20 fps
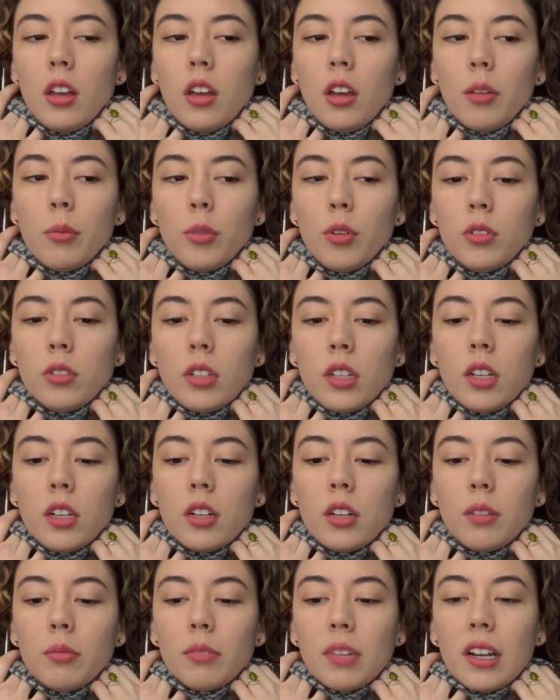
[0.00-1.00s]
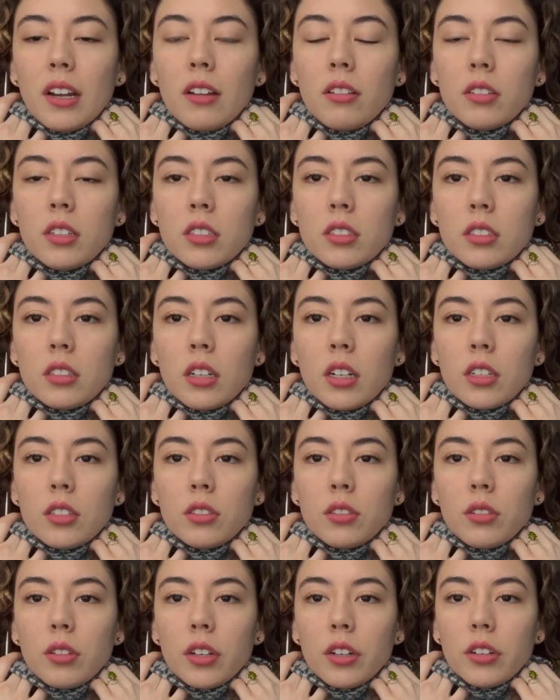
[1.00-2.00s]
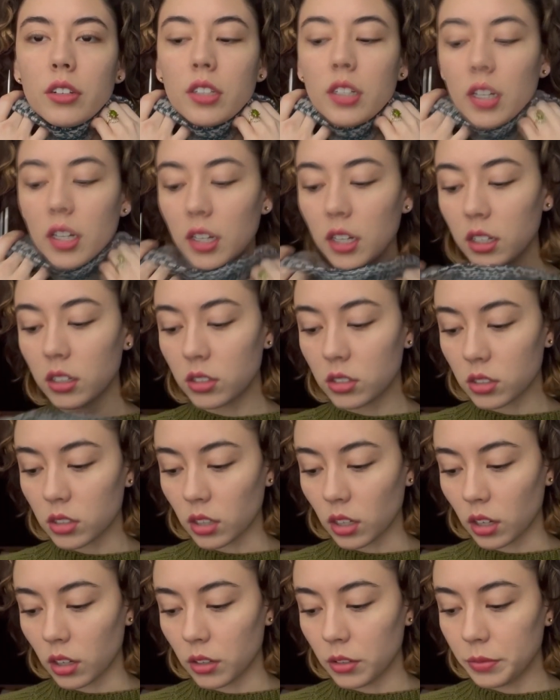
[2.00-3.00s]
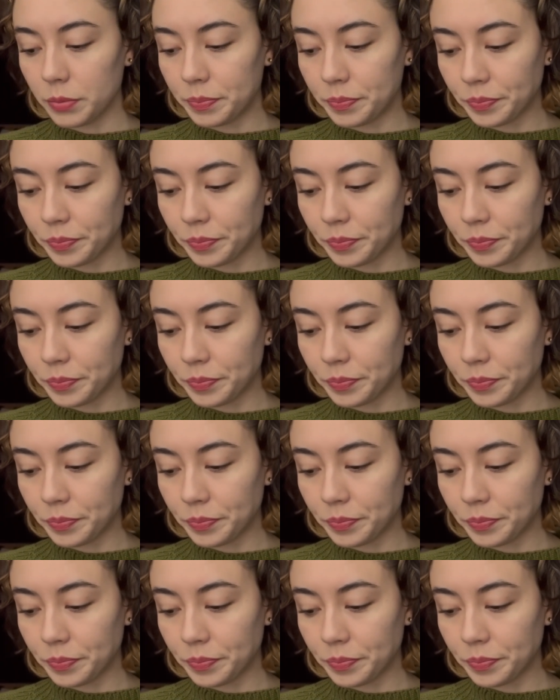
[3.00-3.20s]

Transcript: I'm holding it up now and it's not too irritating, so